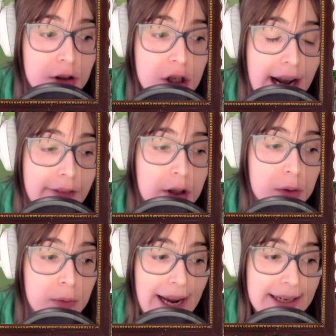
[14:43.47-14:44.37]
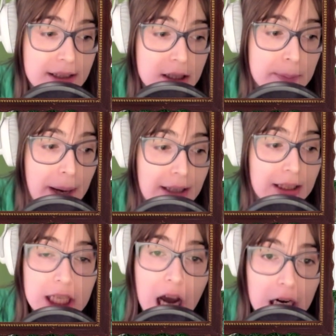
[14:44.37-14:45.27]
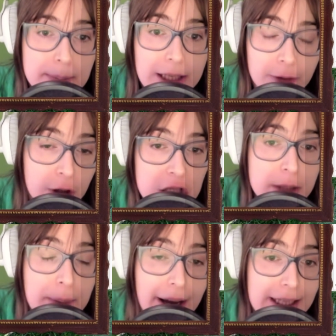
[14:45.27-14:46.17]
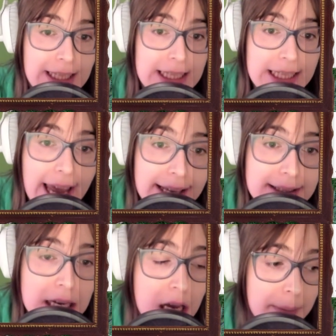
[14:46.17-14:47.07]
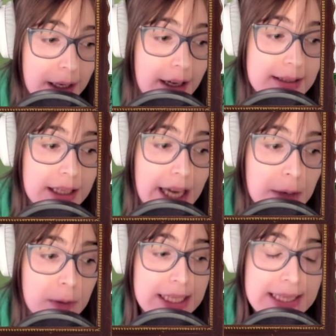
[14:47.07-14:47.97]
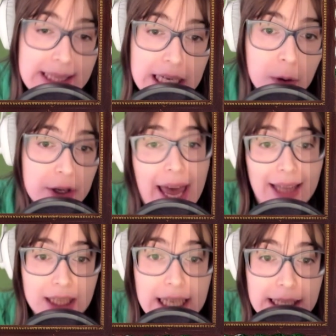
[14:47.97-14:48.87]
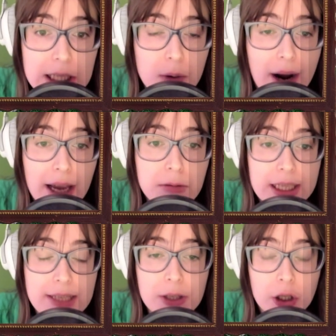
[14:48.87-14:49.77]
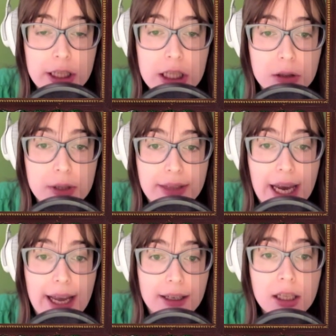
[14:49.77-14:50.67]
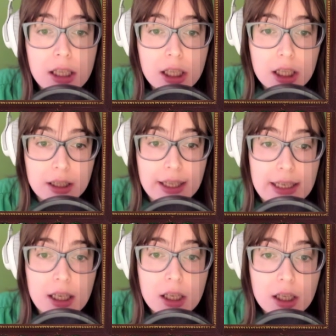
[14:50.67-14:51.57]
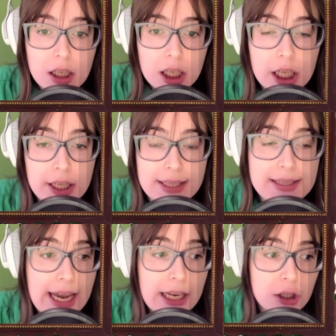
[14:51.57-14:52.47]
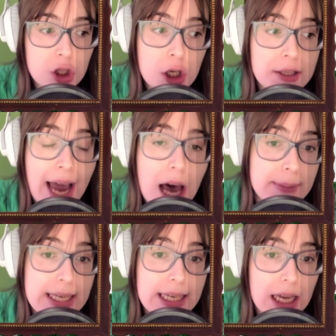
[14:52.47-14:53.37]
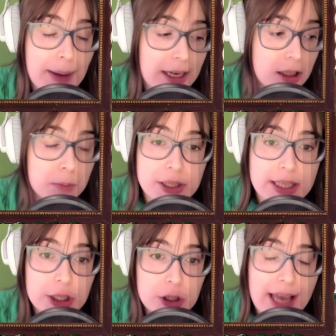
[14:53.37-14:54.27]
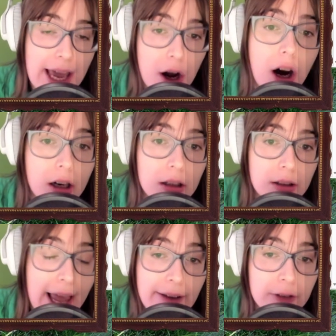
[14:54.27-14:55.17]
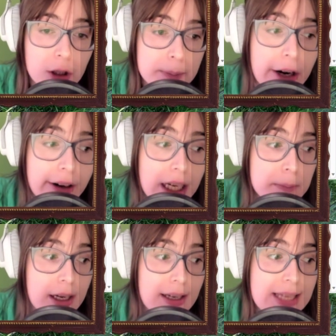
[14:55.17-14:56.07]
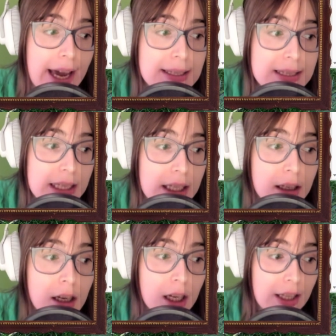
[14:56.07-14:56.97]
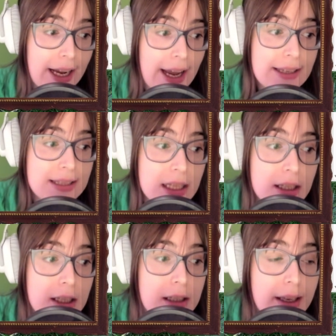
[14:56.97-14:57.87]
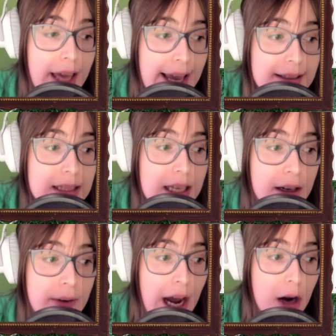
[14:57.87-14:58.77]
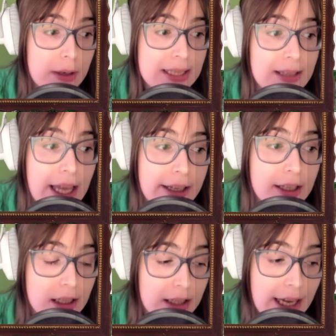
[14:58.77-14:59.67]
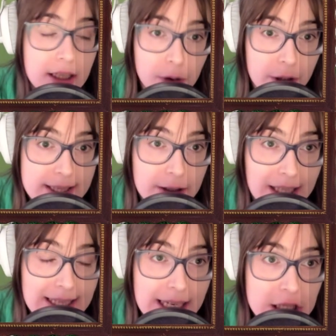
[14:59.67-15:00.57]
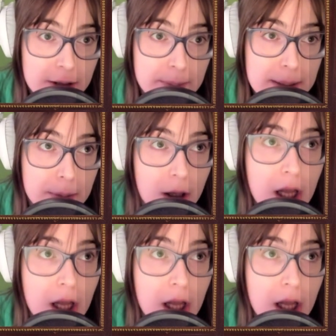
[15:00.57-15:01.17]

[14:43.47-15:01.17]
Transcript: should have their right to bodily autonomy infringed upon in any case, because again, we see where that leads. So I would even argue that, like, the state should not be in medical procedures at all, ever, period. Because I see, like, I see the cases of how it led to forced sterilization of people